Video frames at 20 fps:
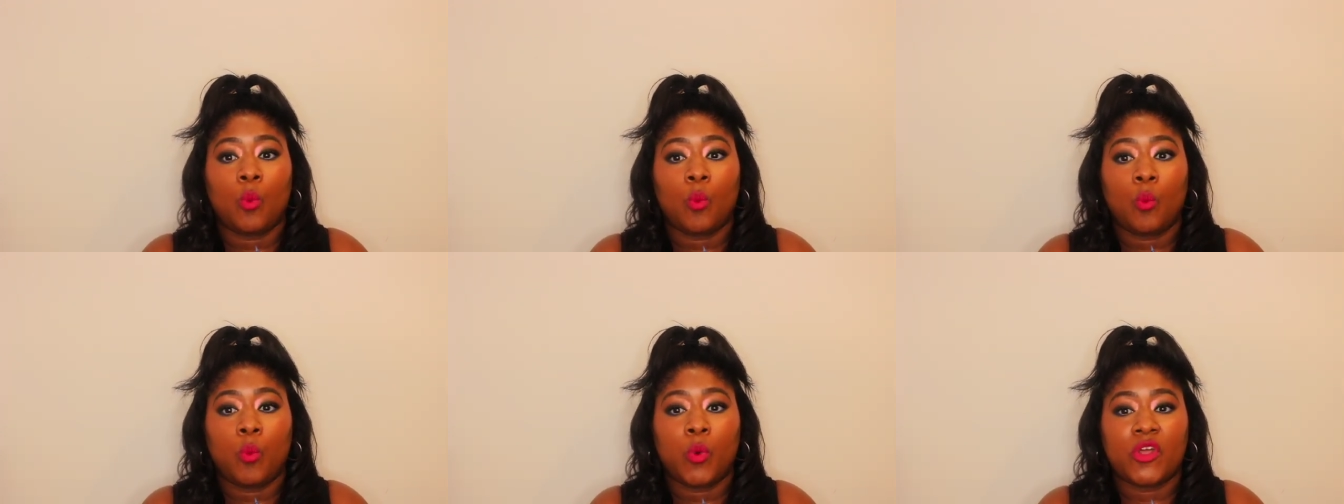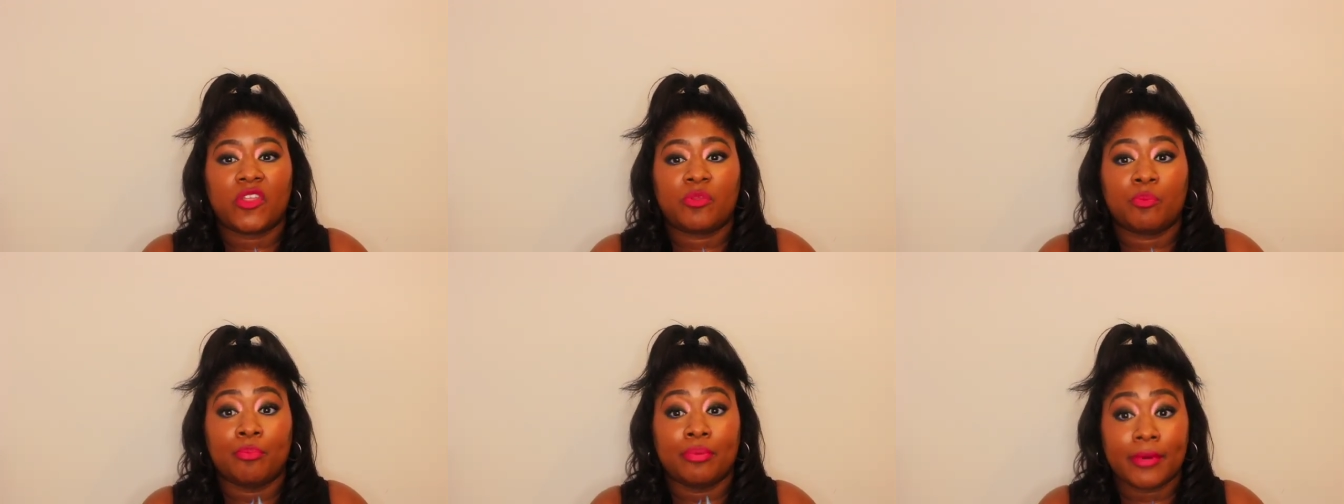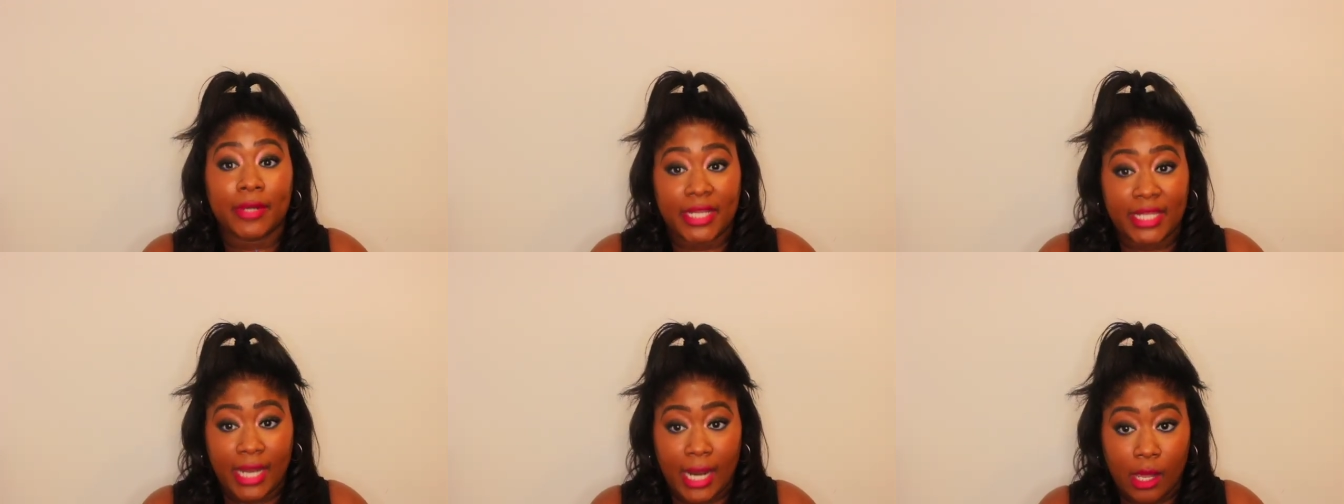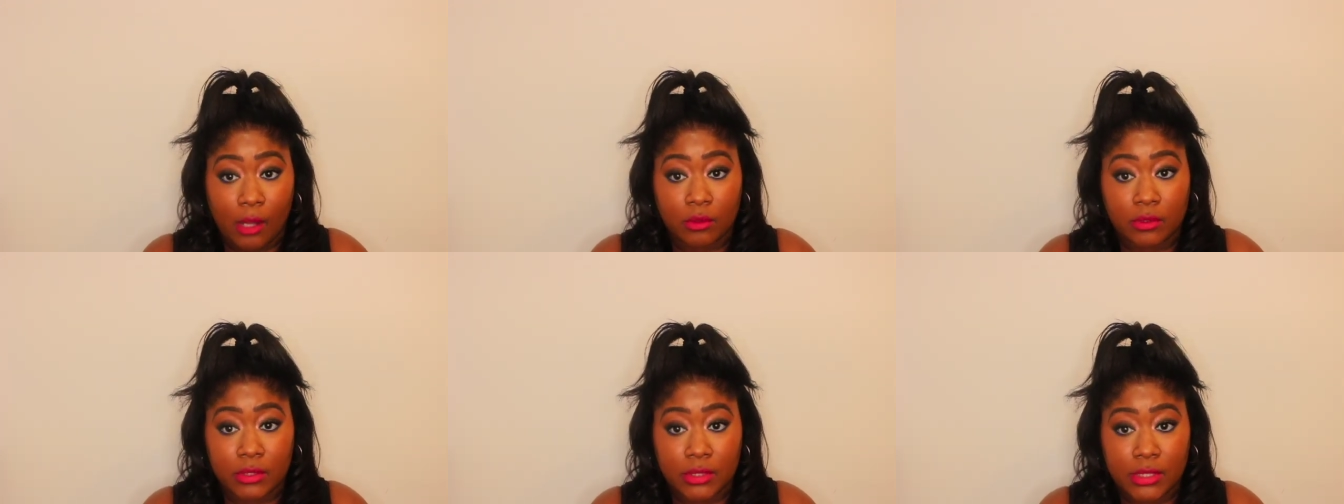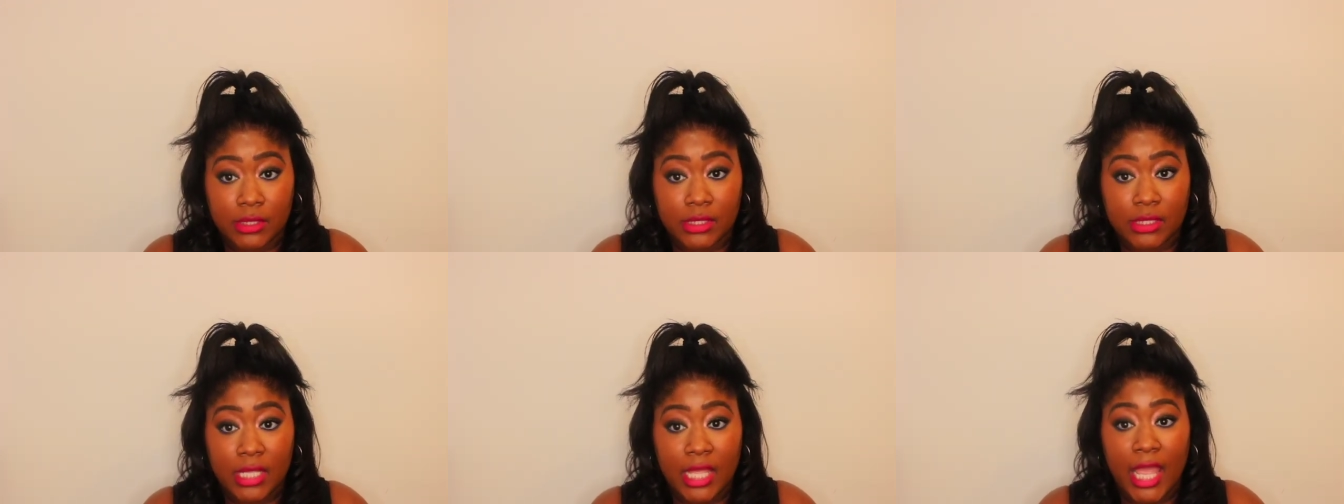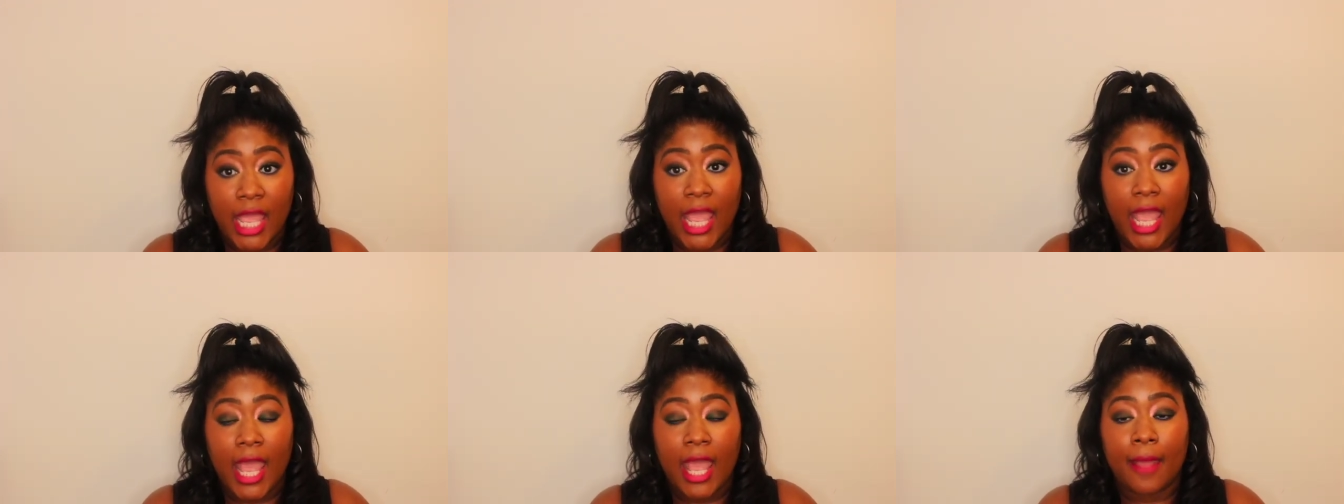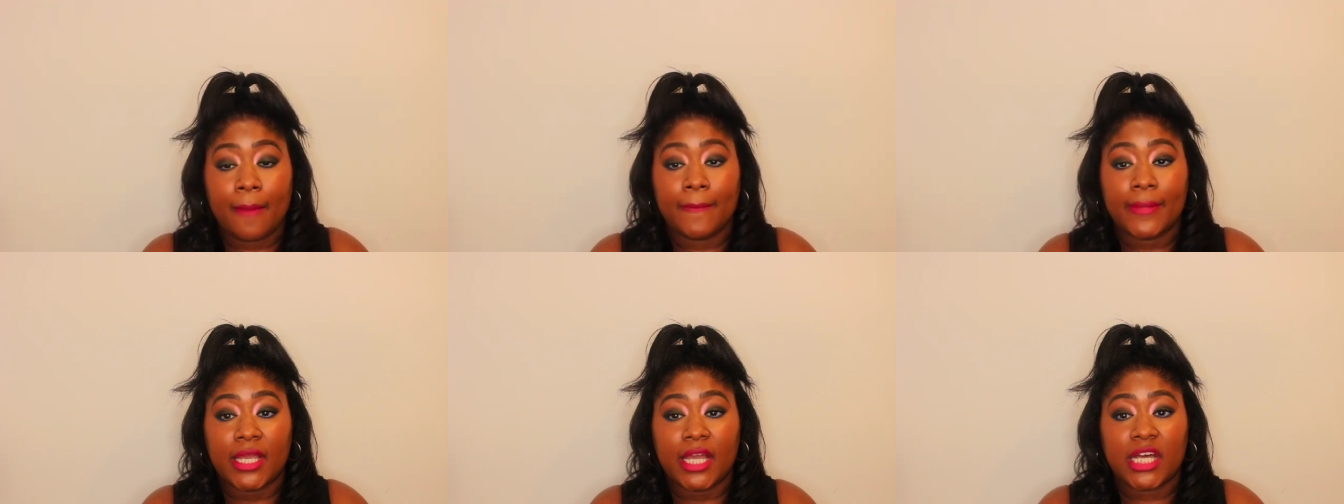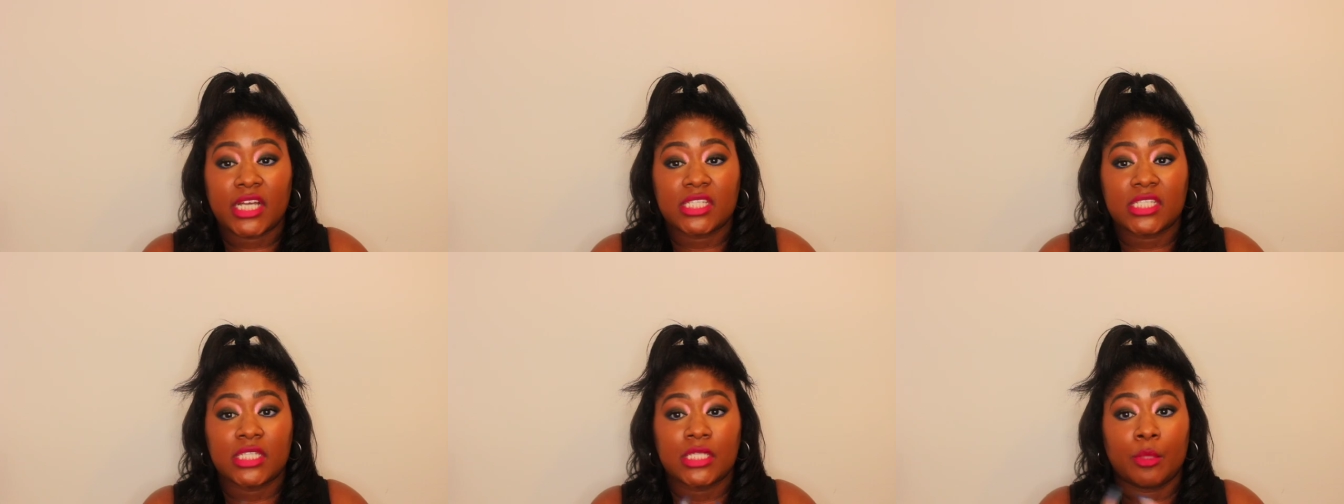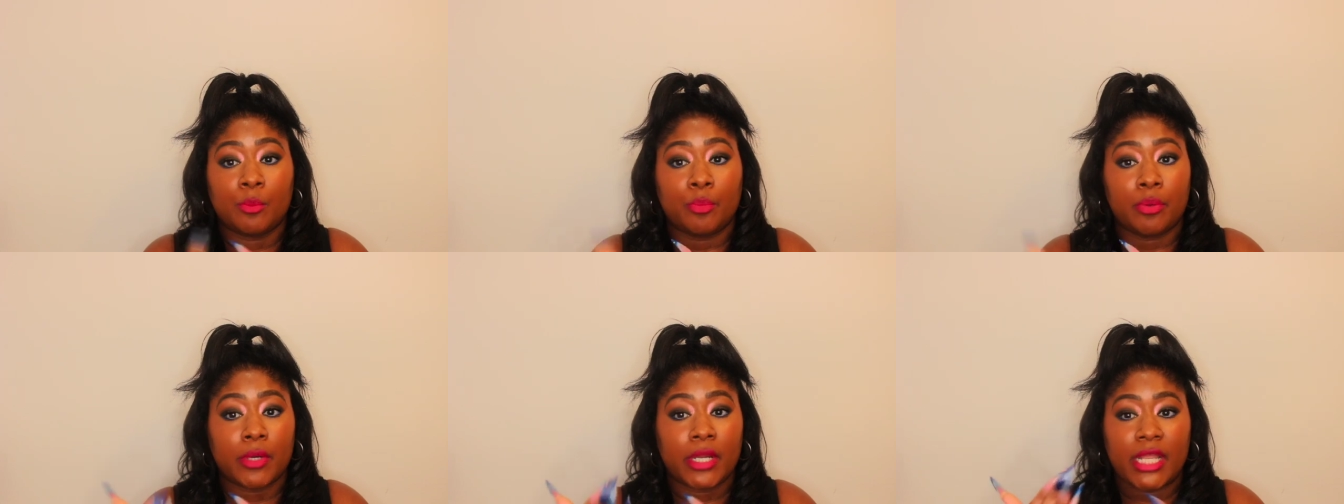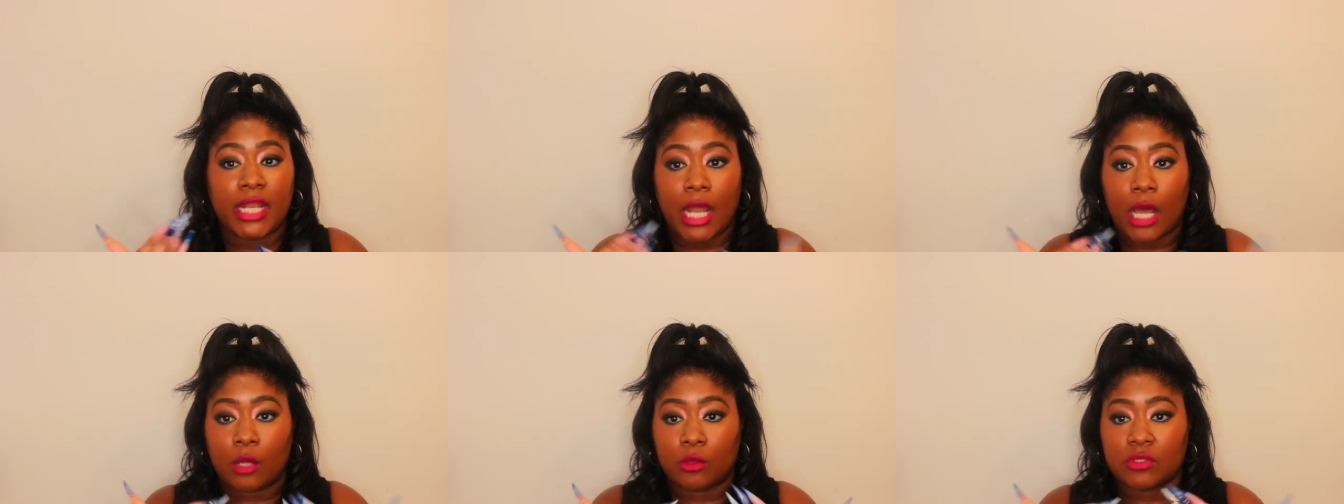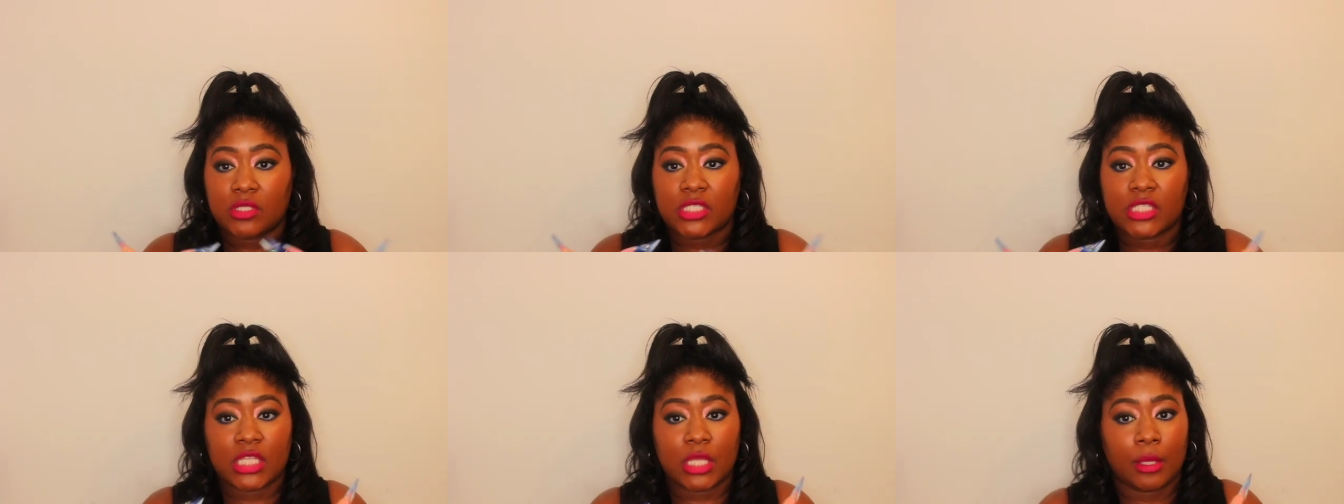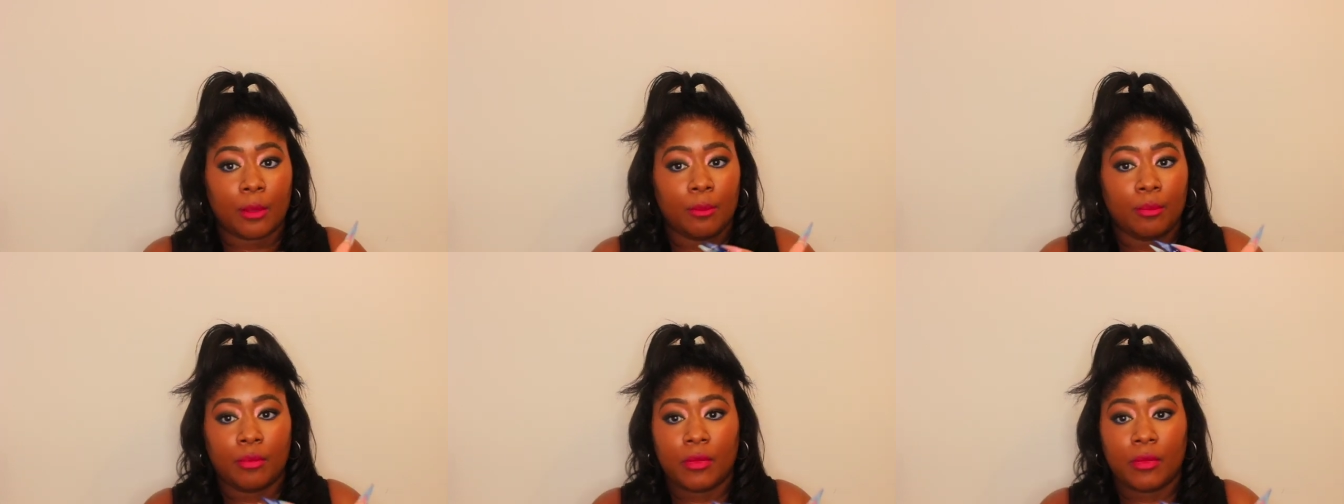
with braid outs and because the braid outs